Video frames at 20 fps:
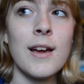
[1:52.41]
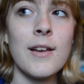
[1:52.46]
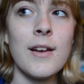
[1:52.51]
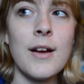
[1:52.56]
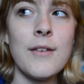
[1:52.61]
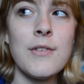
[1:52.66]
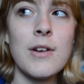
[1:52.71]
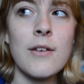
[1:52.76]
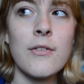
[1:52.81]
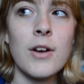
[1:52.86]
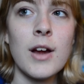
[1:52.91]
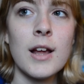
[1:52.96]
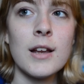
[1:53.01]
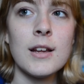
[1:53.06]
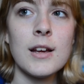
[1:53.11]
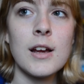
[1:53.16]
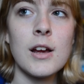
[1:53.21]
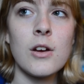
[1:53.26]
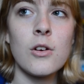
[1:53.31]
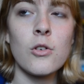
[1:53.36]
And I've never had
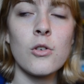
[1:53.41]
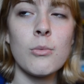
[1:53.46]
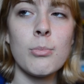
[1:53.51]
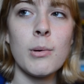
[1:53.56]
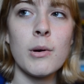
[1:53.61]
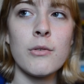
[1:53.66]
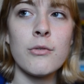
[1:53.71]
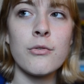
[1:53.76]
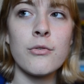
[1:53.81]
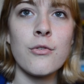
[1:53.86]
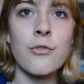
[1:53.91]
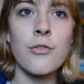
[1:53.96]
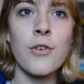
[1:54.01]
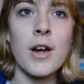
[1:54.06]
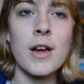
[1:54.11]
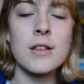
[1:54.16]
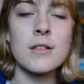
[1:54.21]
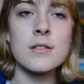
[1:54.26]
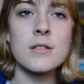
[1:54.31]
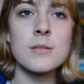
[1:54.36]
like a group of
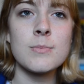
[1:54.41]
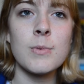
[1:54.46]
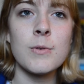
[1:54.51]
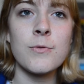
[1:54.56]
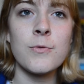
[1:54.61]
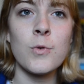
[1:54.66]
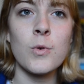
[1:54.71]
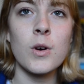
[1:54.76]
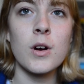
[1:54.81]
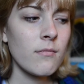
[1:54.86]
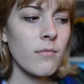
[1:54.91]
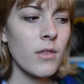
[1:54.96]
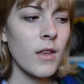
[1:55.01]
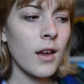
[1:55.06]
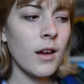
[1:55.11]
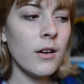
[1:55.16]
friends before.